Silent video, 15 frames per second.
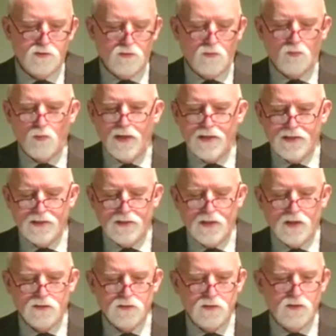going to
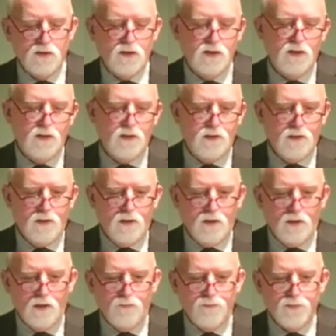recognize it.
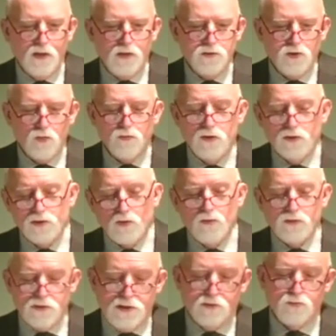So
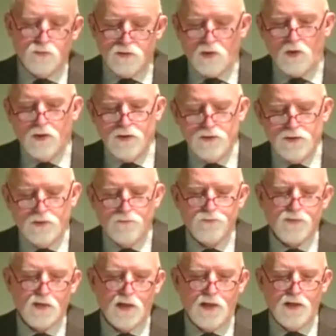it deals with guardianship.
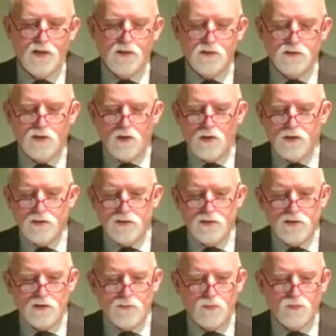And
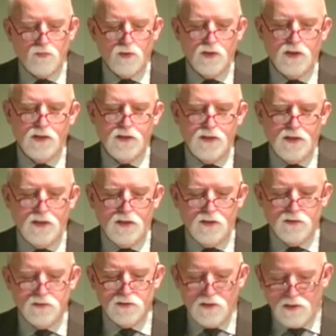guardianship really
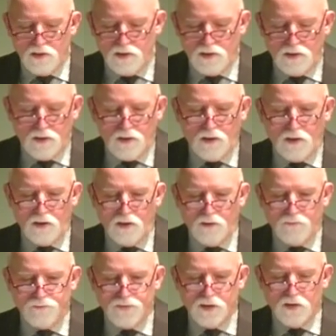is,
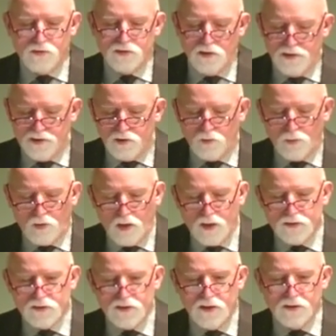it's a legal
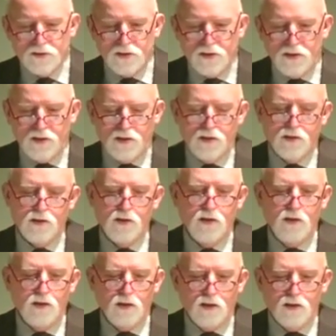process. Again,
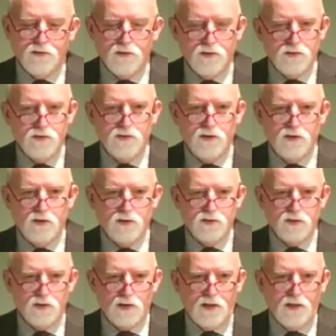
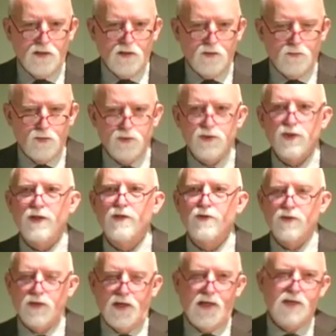there's a
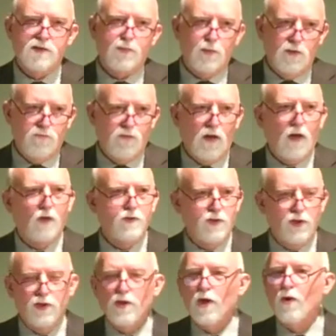procedure that has to be
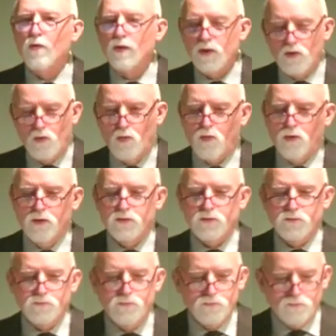followed. You go to court